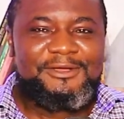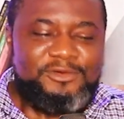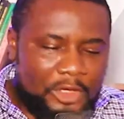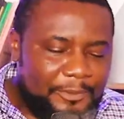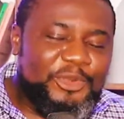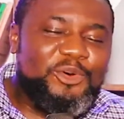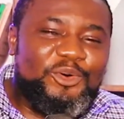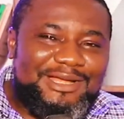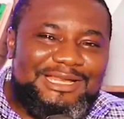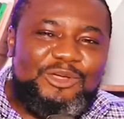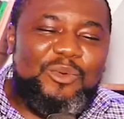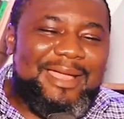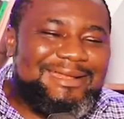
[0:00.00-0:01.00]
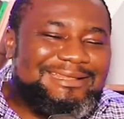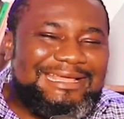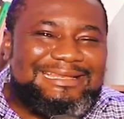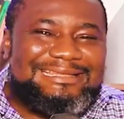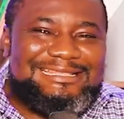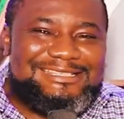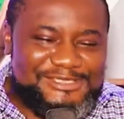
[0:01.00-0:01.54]
Not be only when they
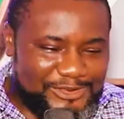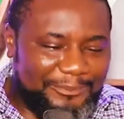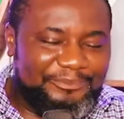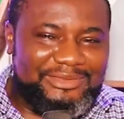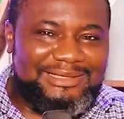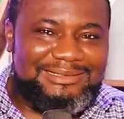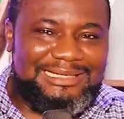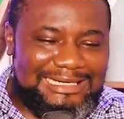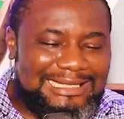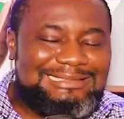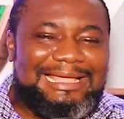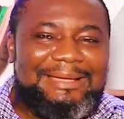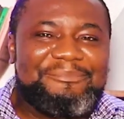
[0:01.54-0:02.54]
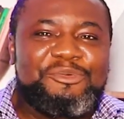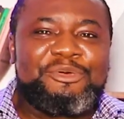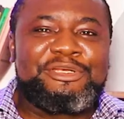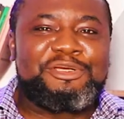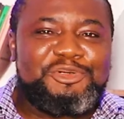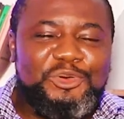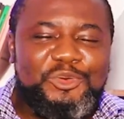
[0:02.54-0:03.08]
need something. Now that time they go,
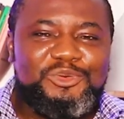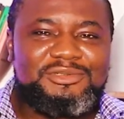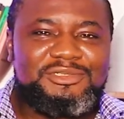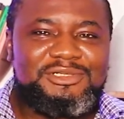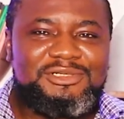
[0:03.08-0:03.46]
they go.